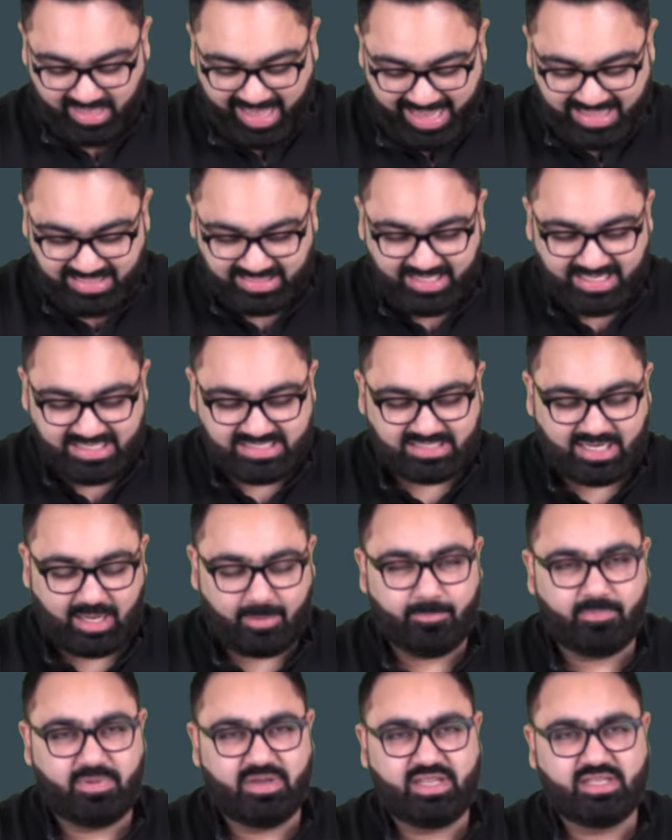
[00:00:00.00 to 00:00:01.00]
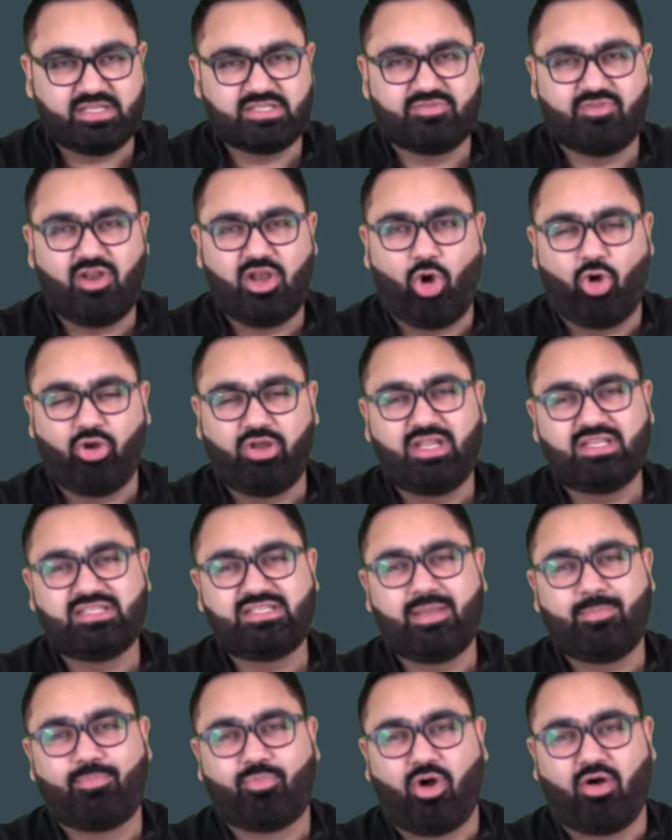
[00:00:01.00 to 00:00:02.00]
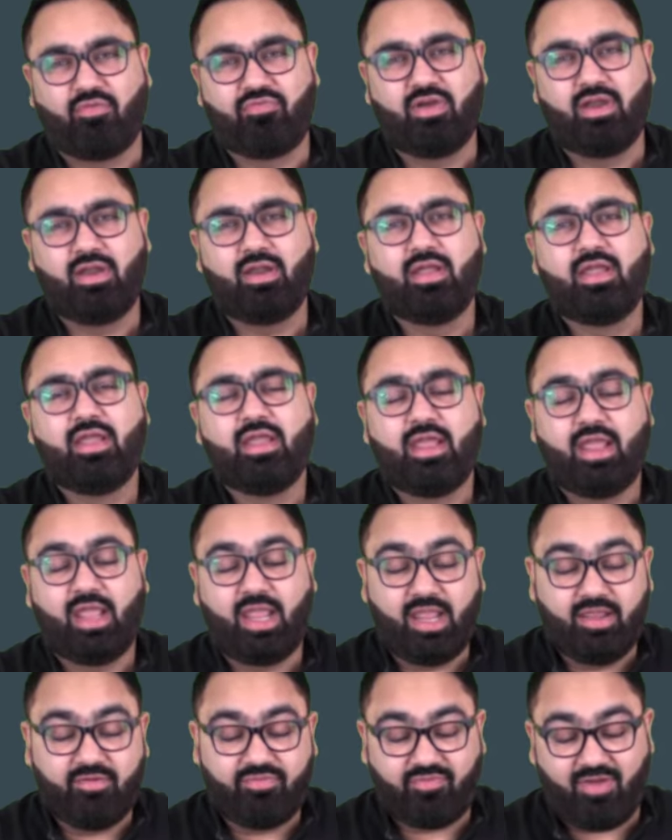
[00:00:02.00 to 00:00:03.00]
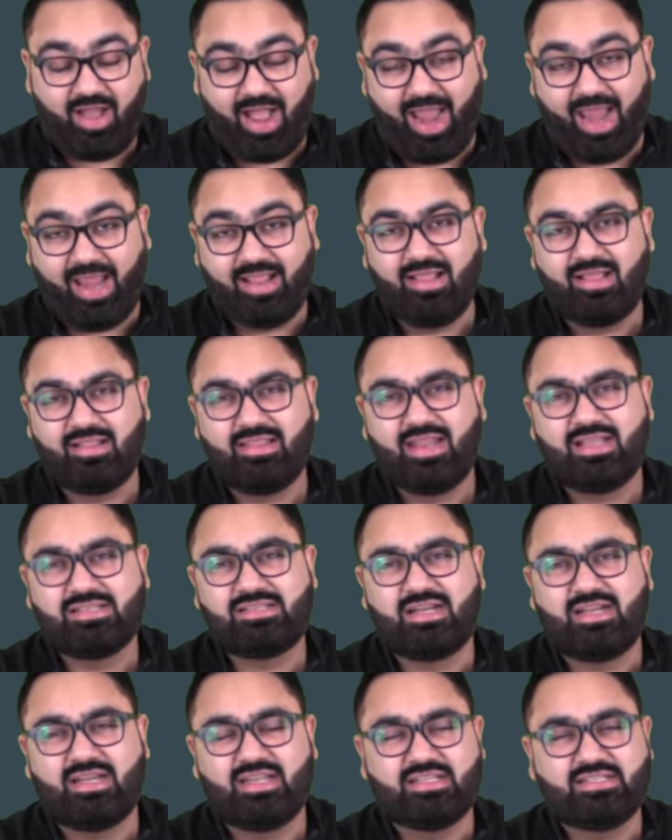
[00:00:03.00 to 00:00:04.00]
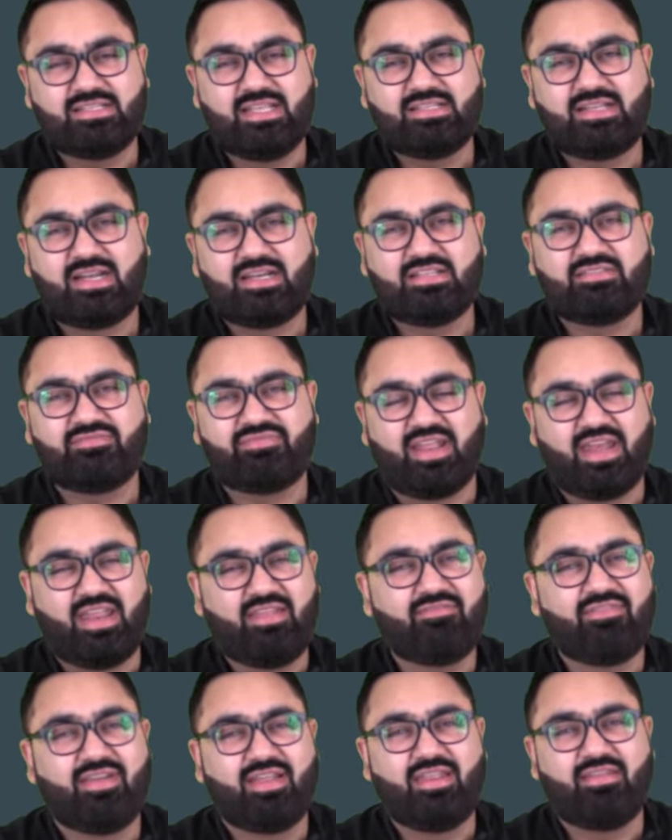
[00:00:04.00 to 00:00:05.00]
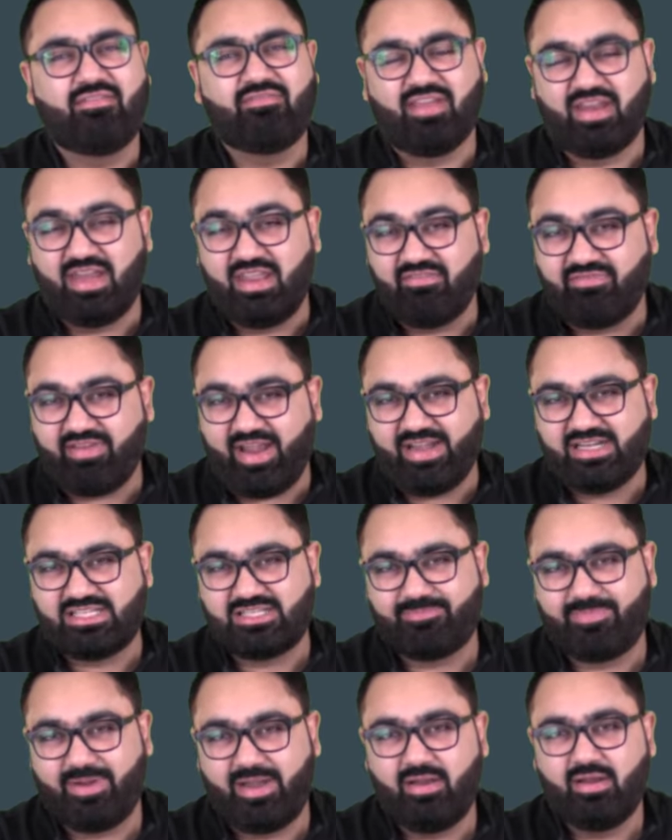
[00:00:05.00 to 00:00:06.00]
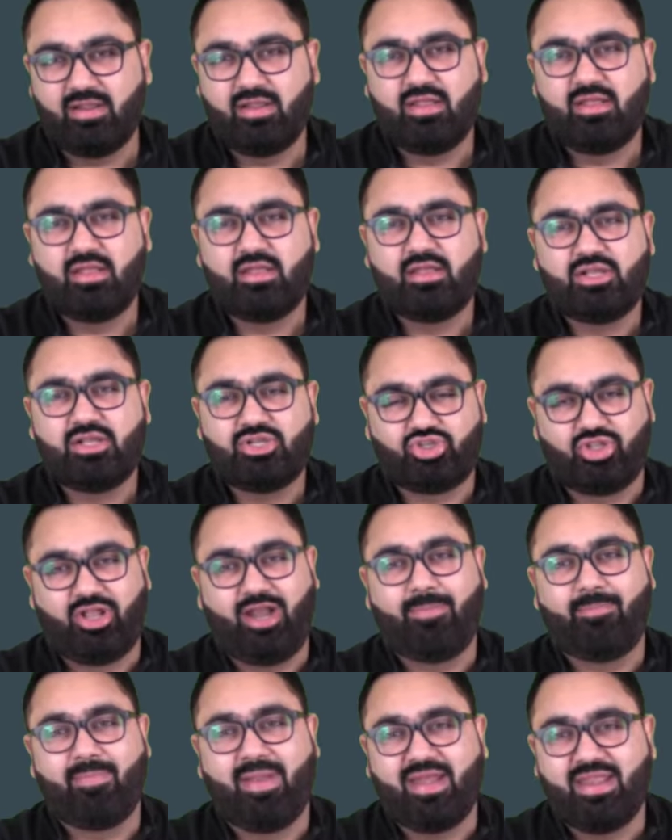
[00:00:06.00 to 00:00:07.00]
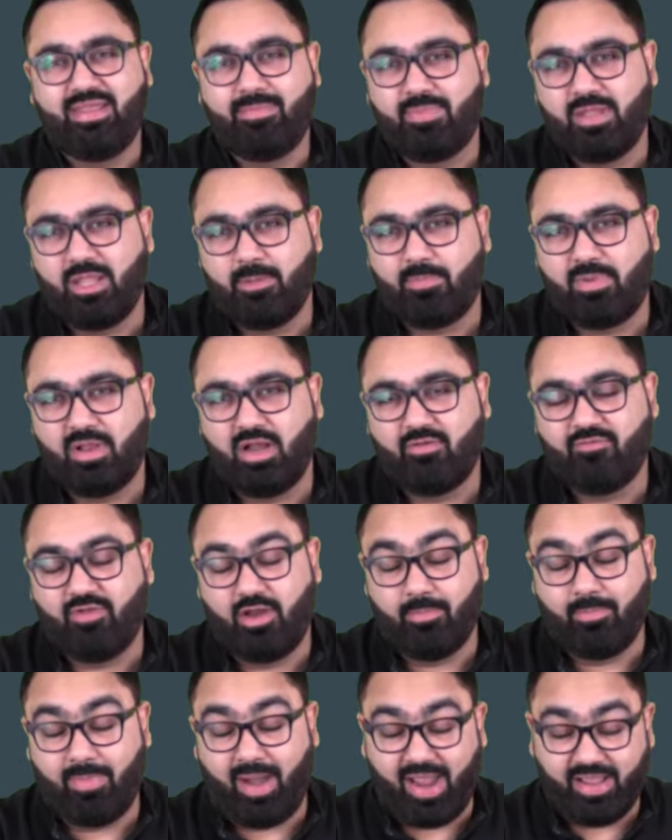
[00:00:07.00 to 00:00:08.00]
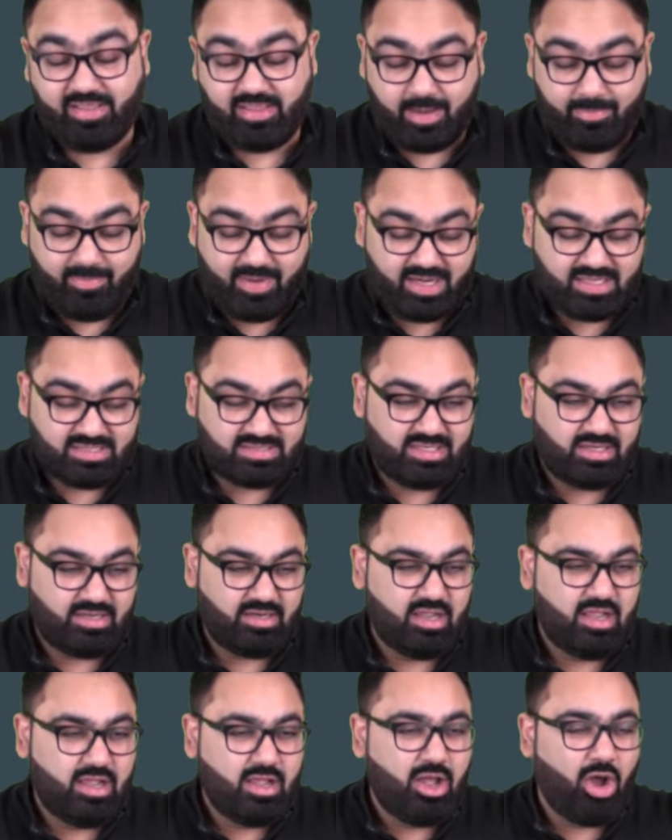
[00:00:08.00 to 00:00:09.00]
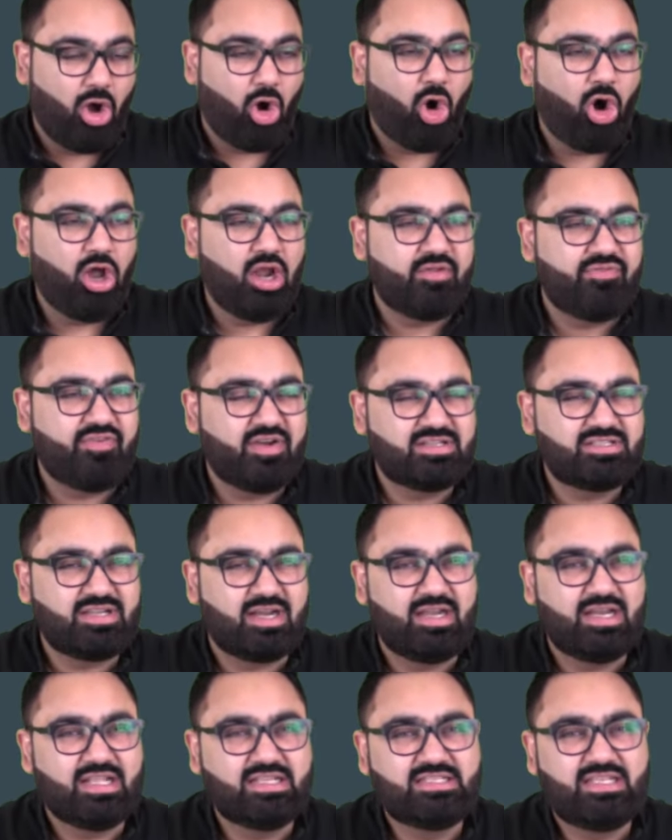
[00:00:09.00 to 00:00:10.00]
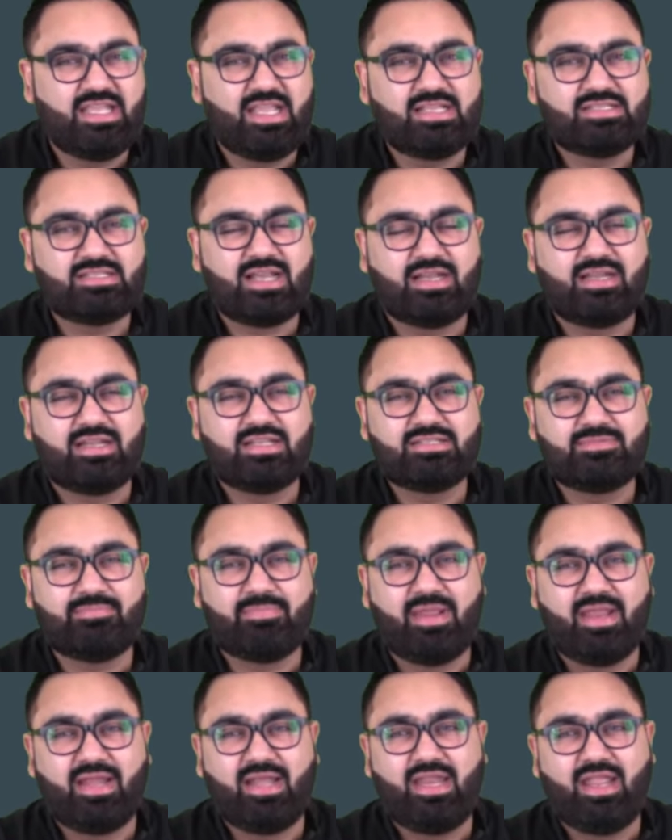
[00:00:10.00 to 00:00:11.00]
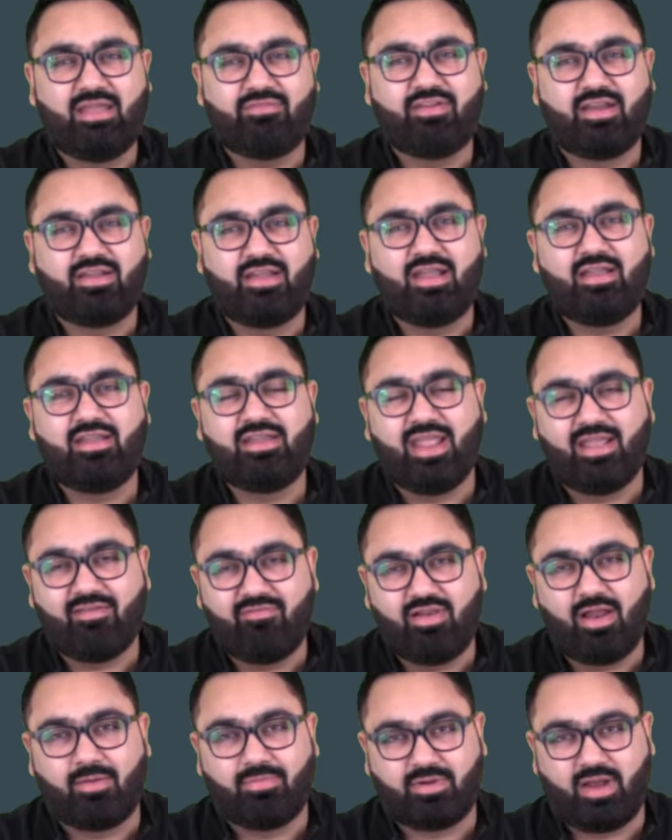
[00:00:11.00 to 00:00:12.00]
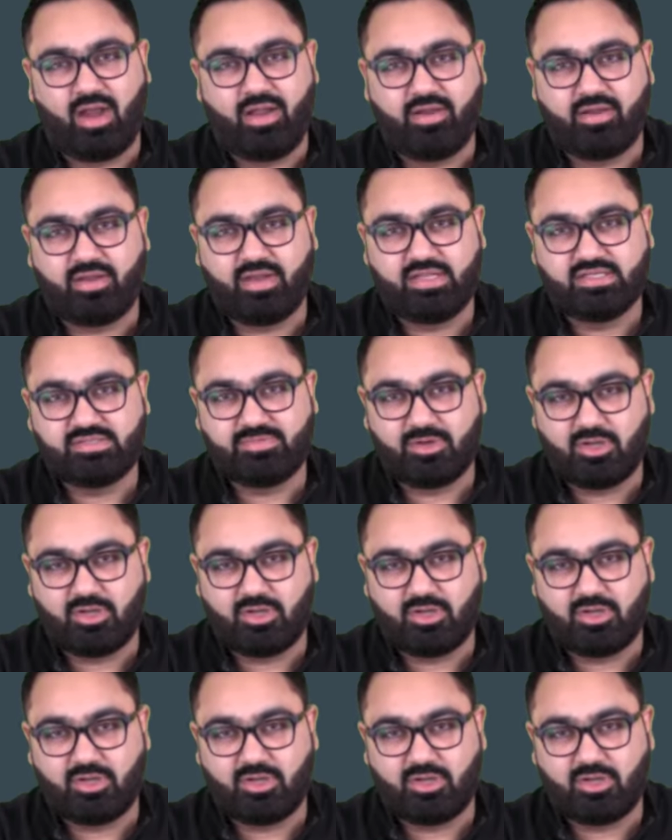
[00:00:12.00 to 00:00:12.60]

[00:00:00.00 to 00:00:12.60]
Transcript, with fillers: And these companies will only see profit if either there is a disease that is very, very, very widespread, so that many people will buy their medicine, or if it's a disease that is mainly affecting developed countries.